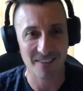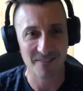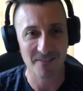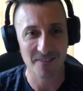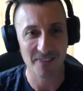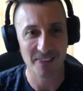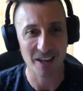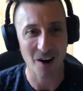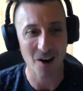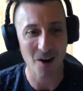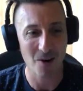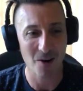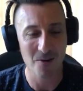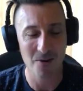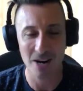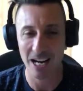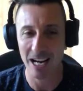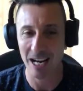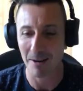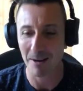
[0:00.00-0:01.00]
The
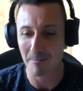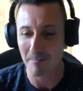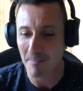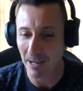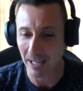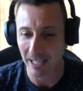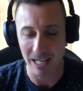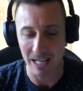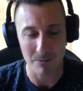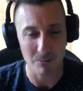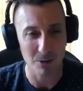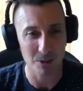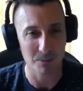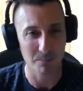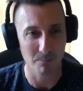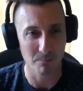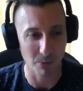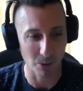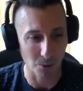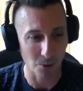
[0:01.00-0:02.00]
whole company was
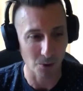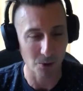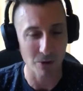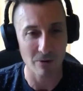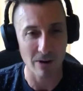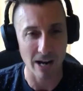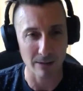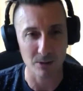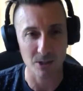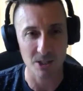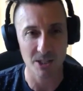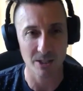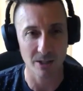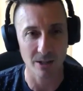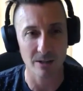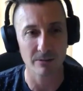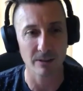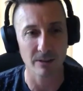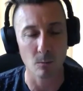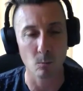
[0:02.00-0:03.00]
born around
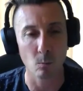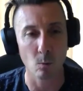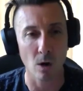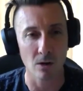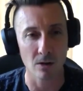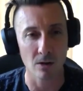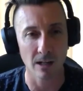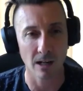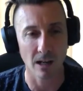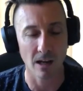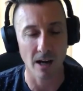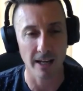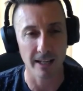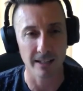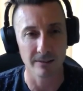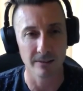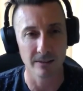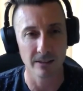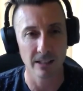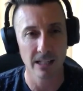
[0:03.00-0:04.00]
serving one client,
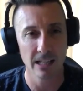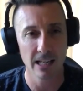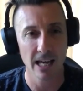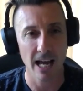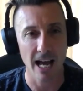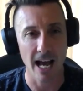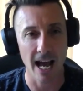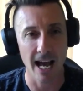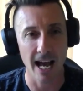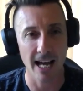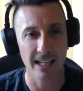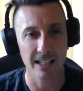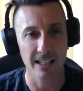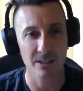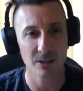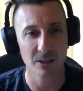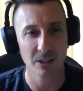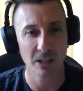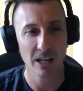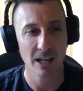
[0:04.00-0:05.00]
and
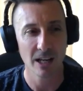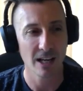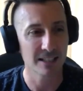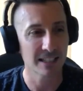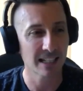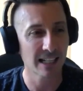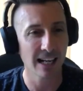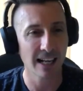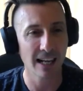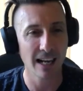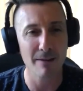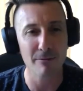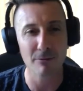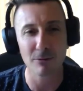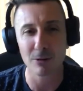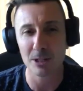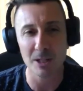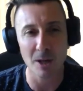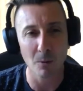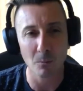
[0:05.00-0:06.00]
as clever
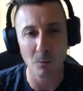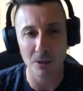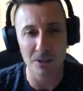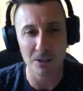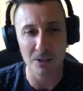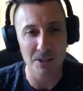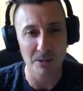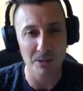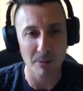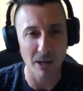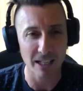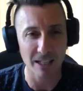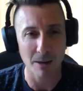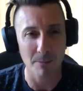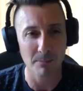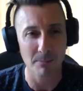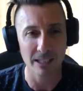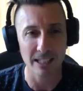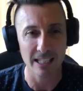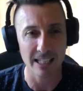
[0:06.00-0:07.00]
as I wanted my
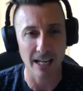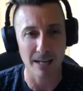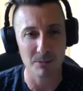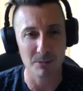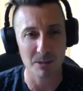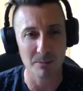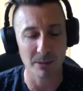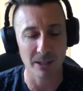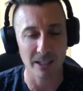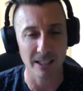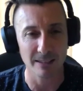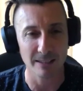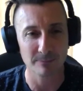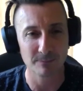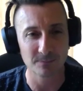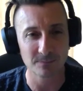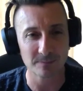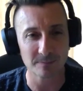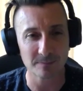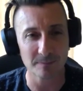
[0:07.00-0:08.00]
company name to be,
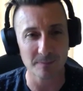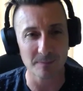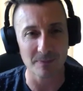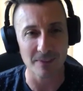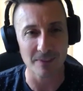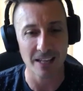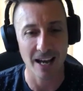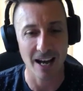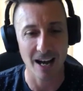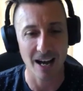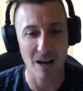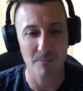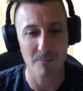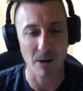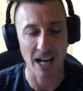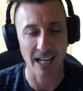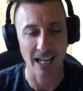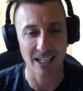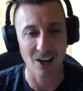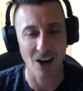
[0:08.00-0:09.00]

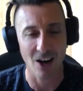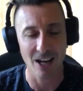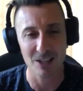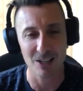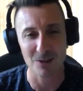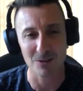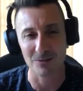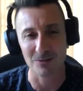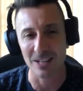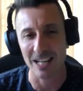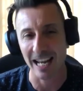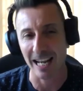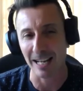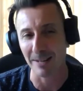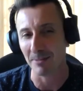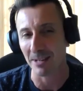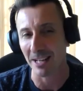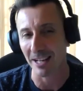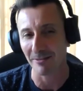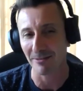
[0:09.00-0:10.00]
I kind of
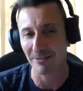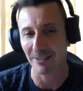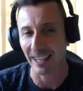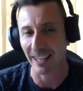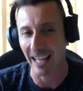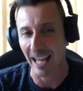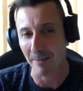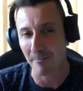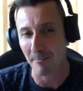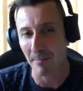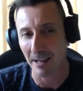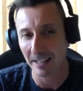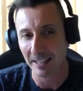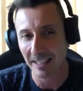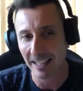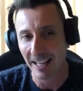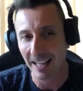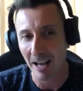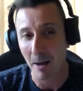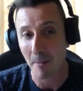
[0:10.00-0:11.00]
named it for them,
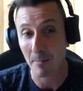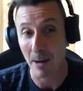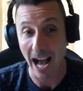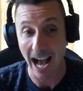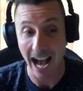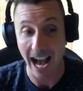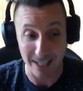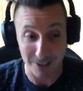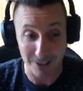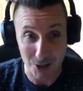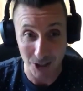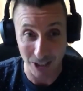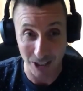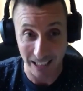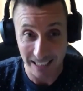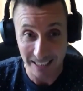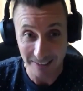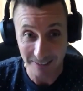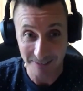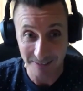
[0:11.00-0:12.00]
but
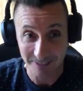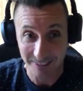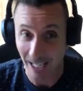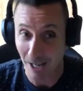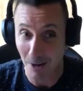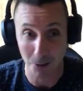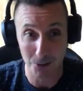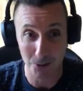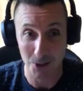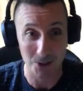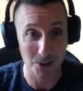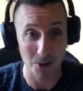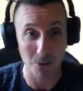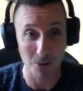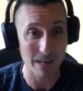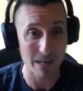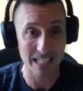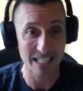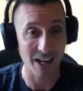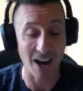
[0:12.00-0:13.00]
actually they all just call
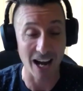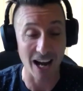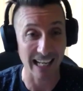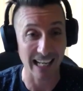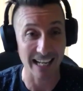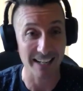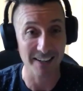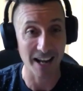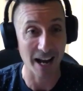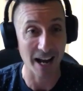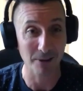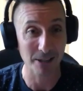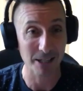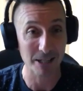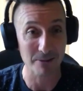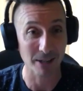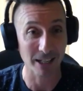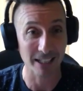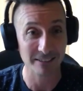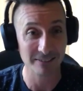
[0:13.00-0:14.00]
me Thailand now
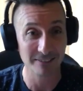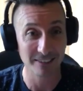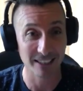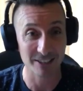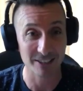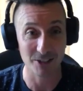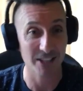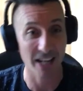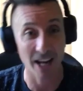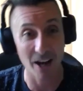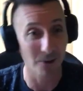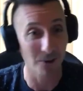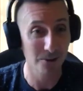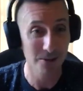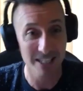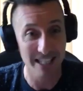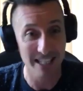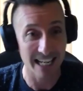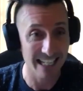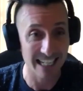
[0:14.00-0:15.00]
anyway. They just say, oh,
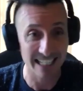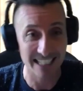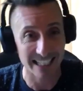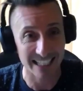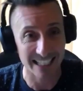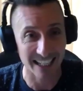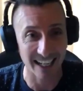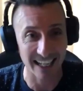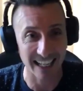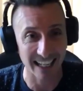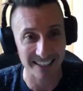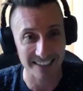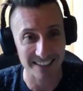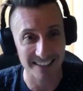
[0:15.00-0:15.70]
send it to Thailand.